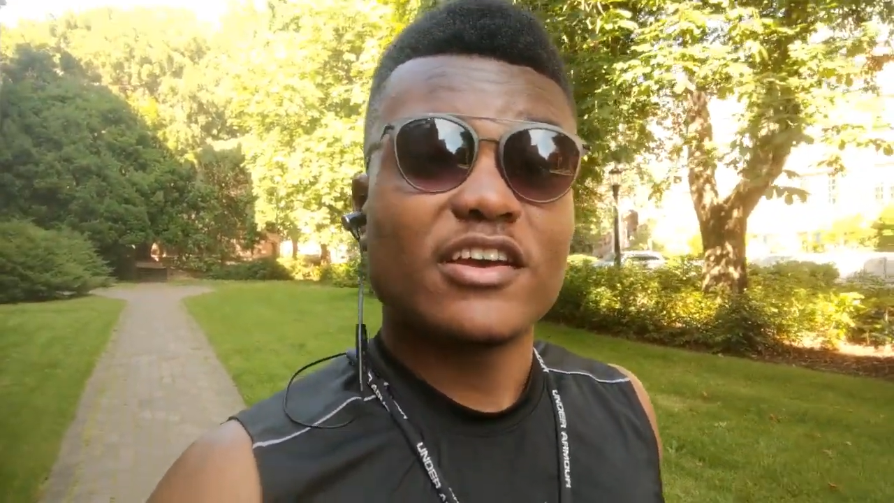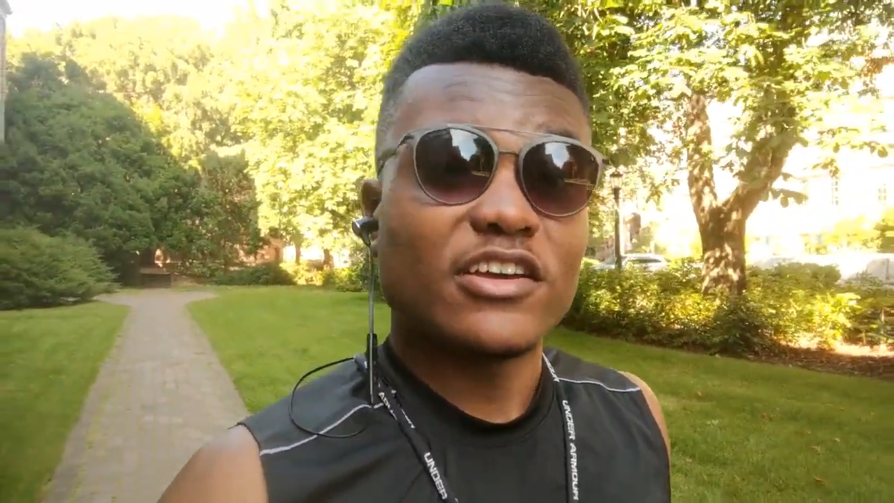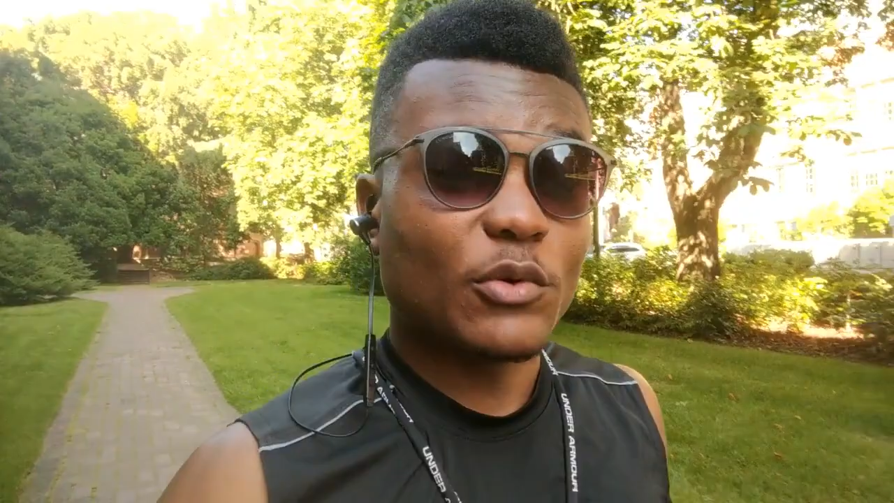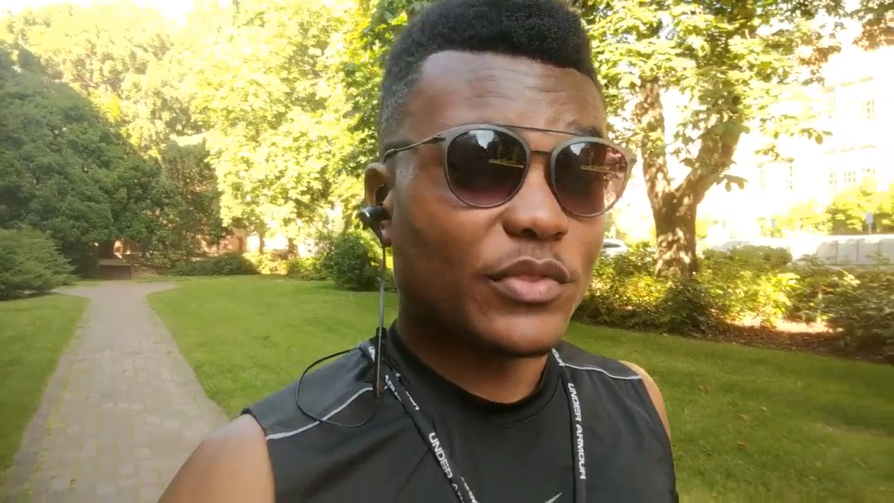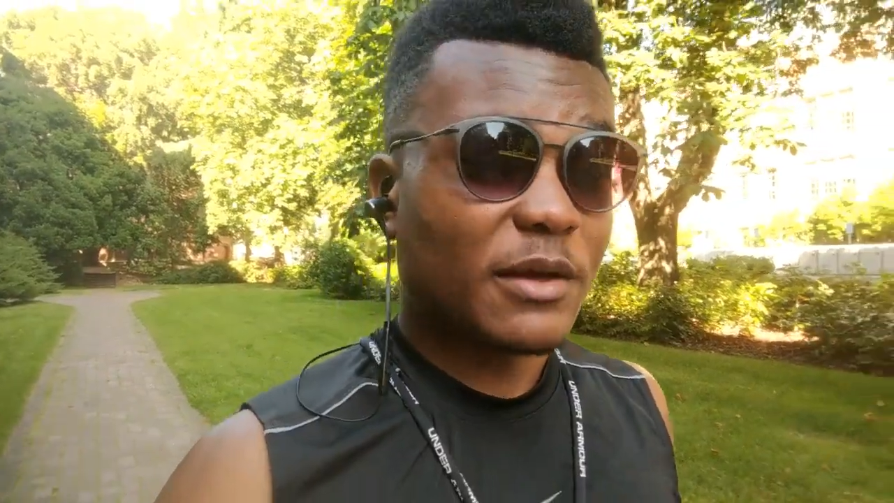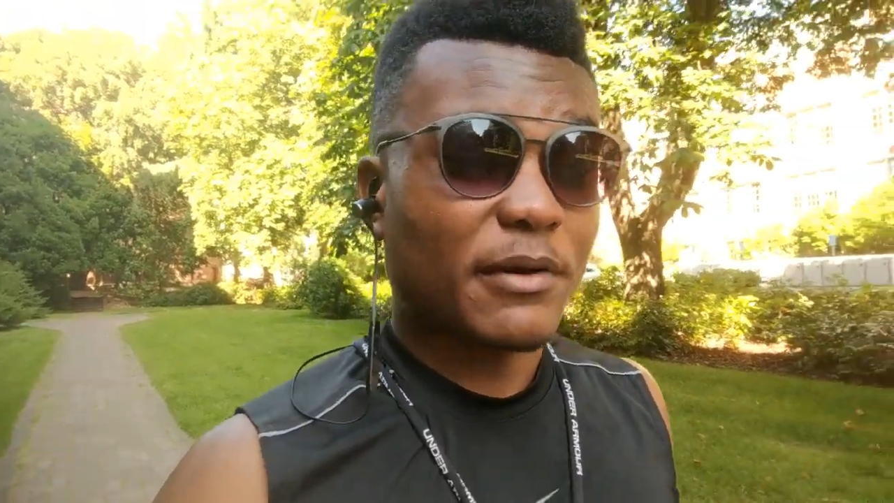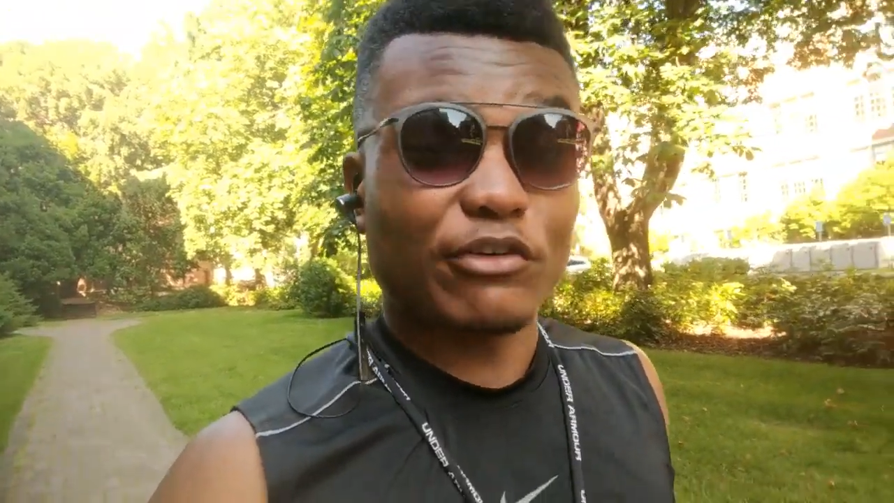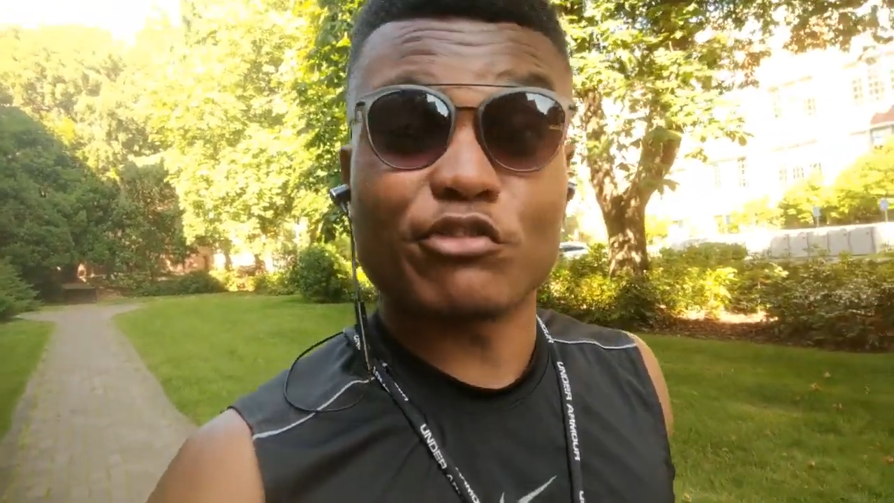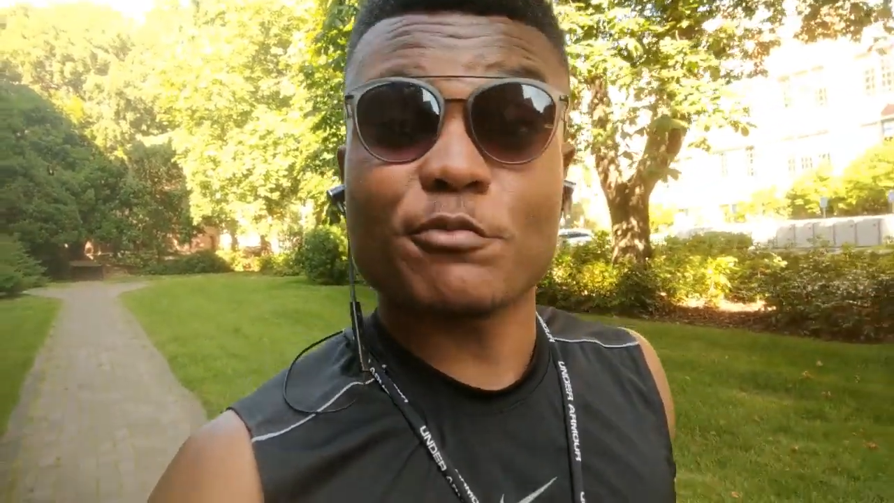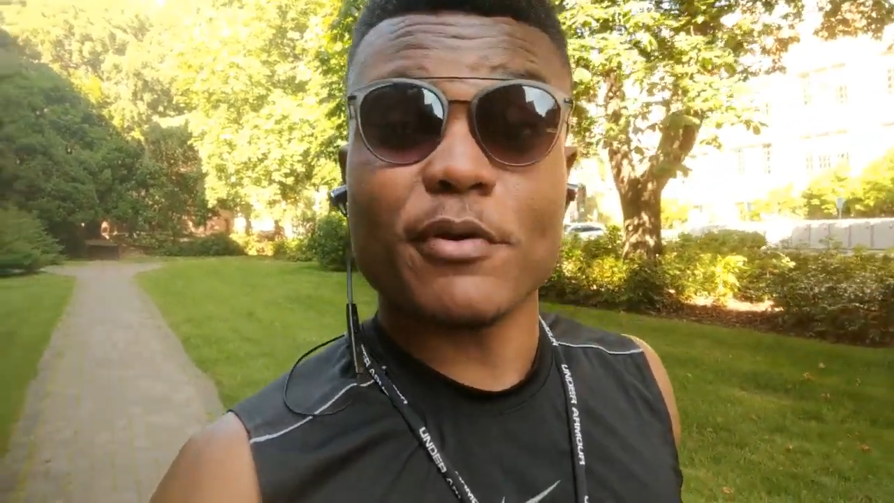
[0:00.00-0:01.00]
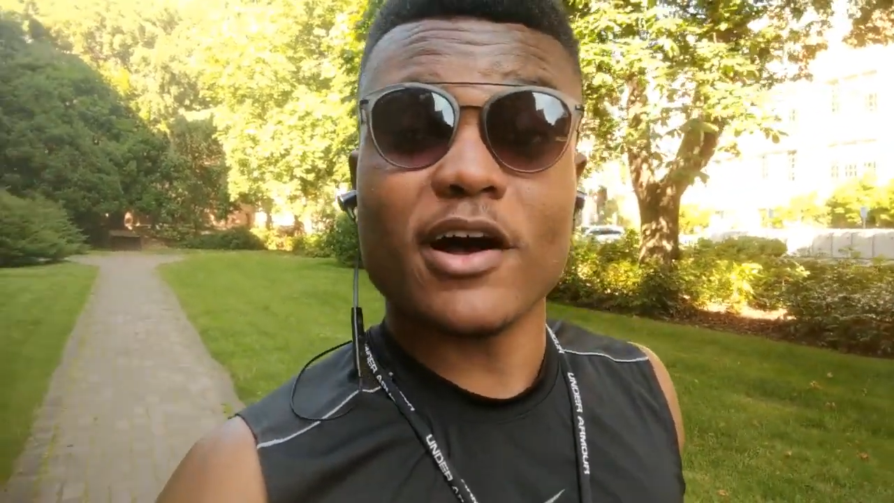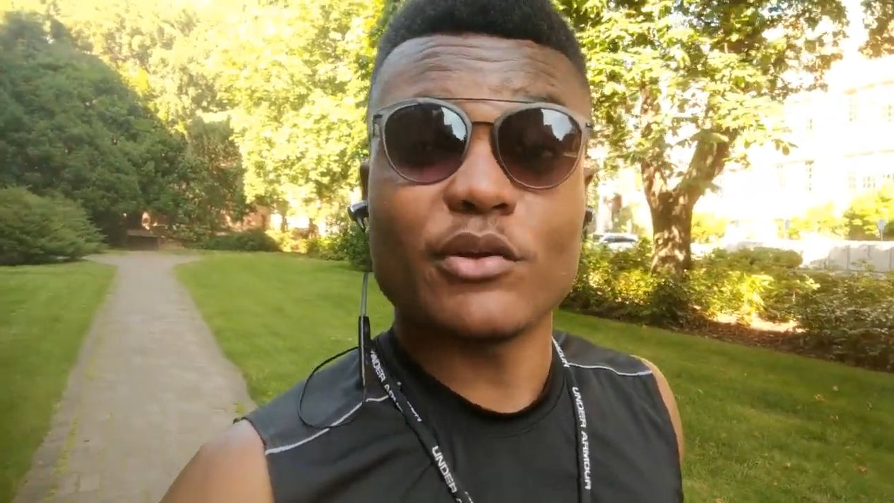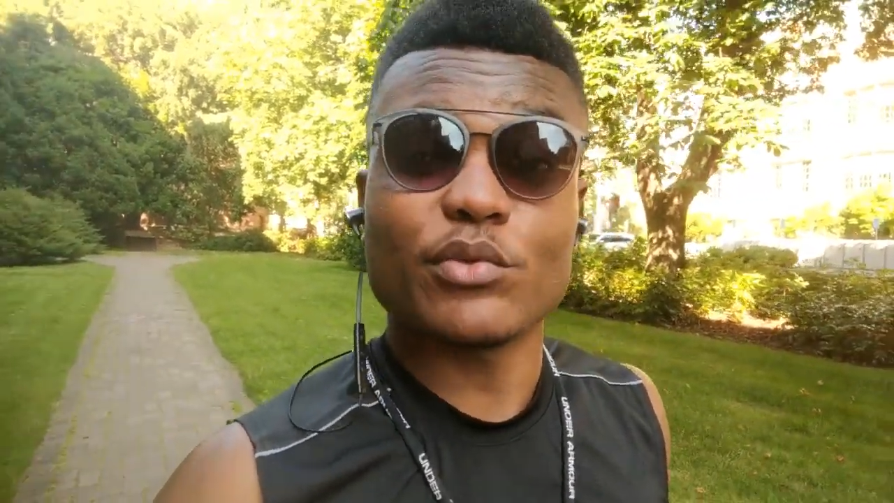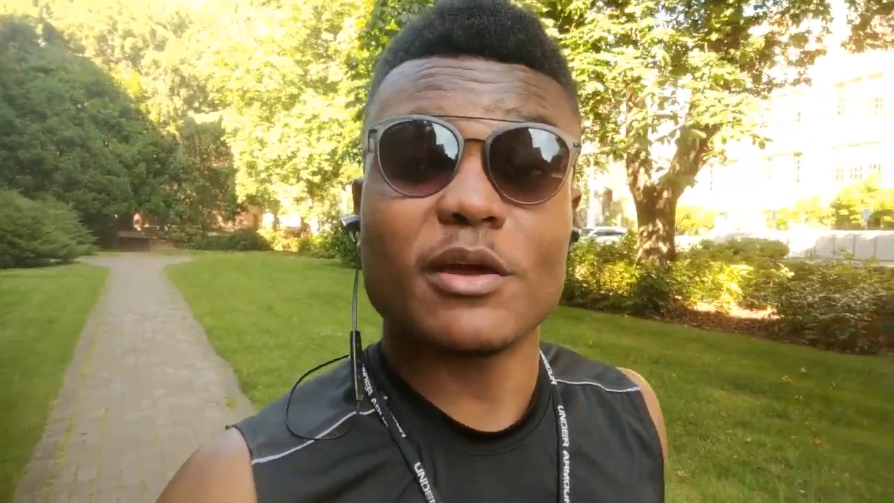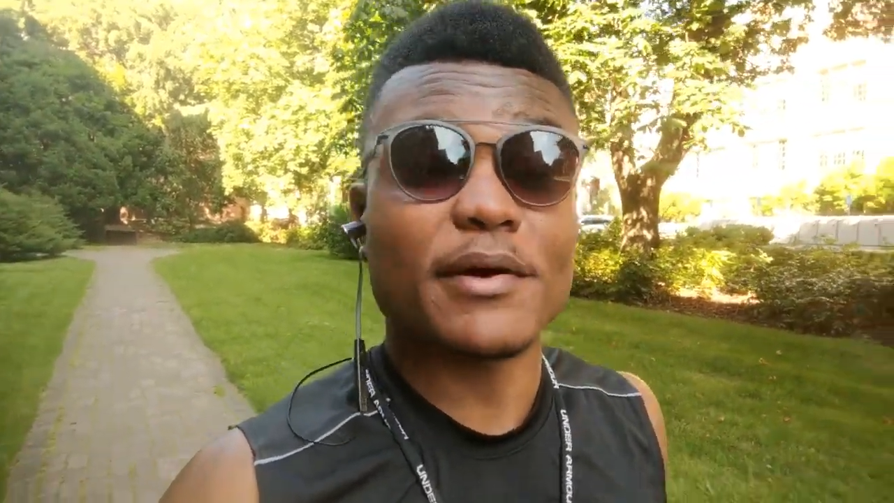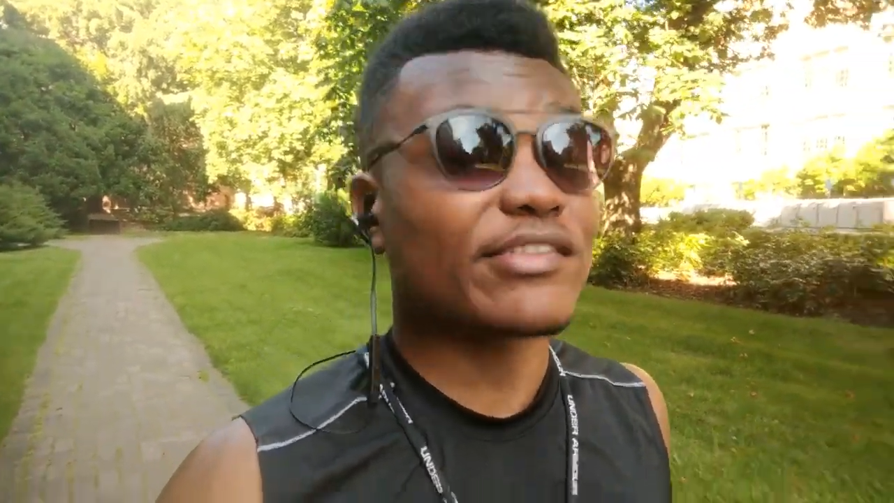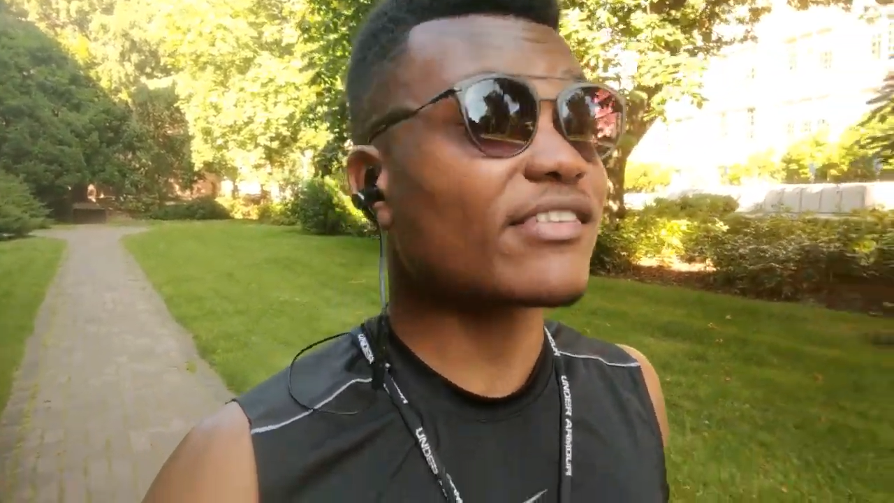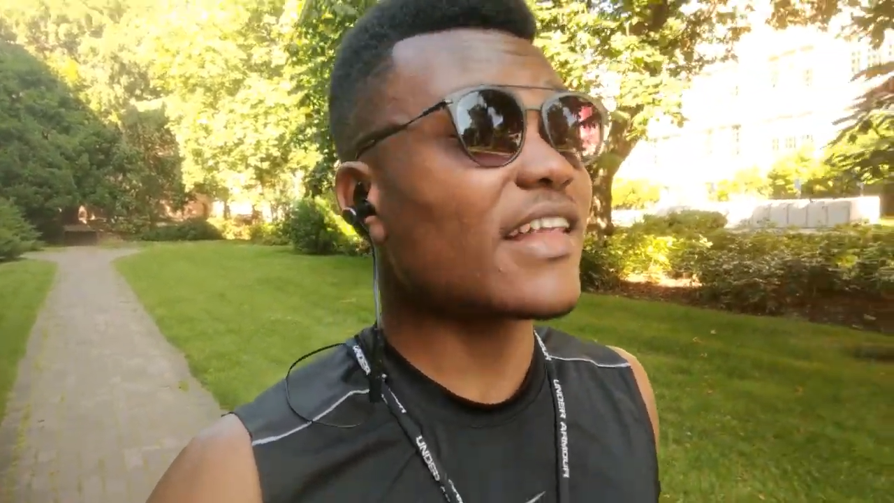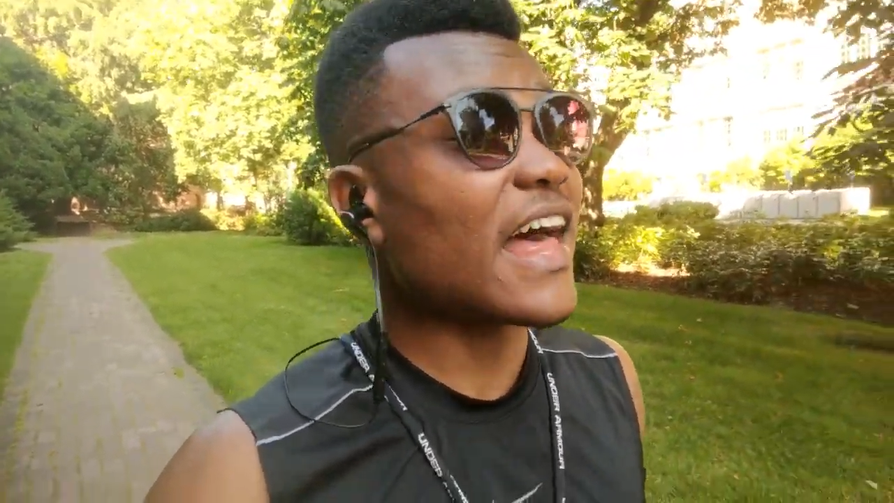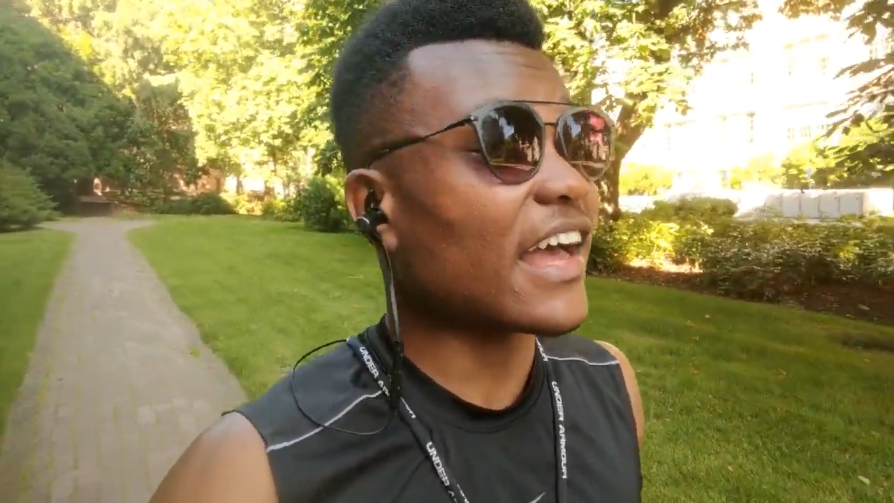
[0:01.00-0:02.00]
we think about Groupon, we think about
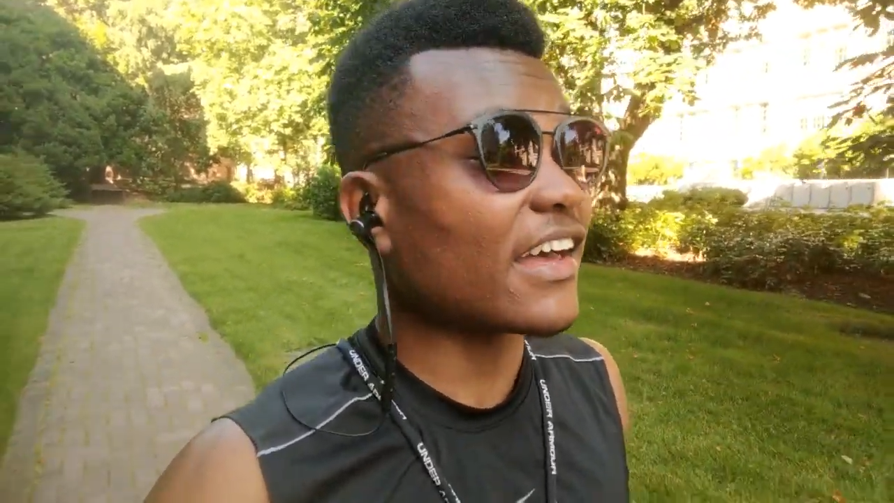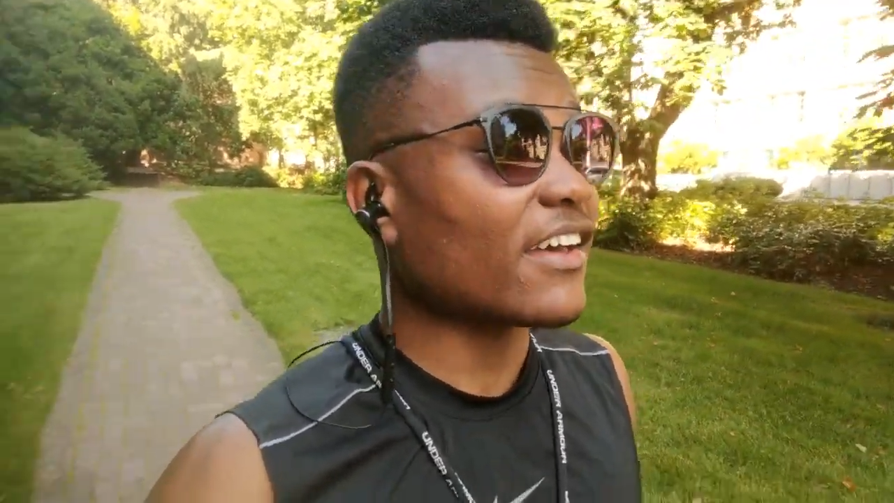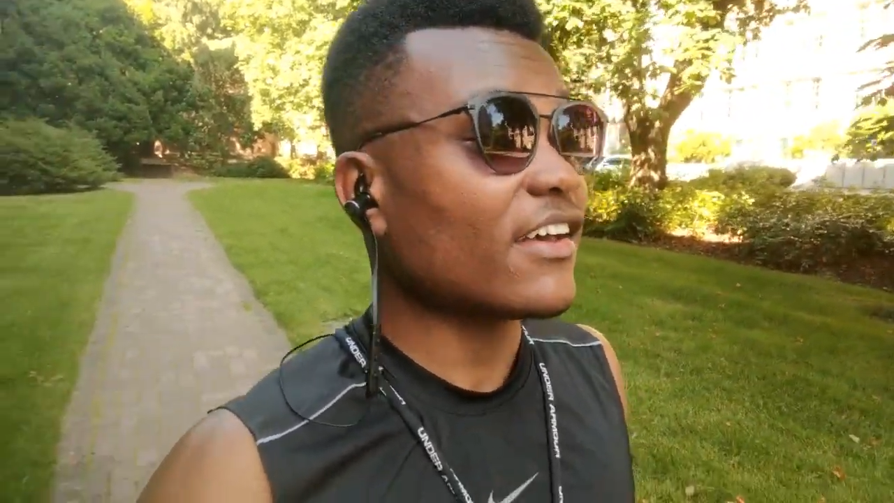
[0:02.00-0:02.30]
Slack,